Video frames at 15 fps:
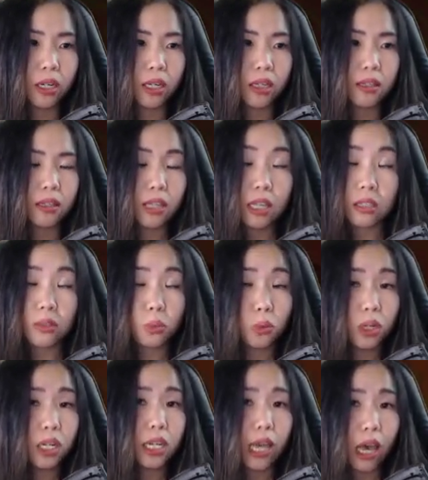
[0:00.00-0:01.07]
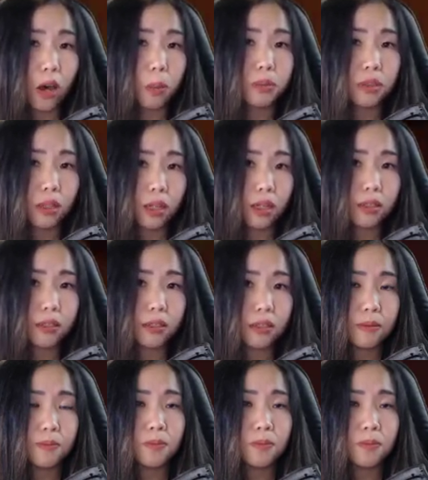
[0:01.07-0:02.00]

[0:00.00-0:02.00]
and that really helps a lot.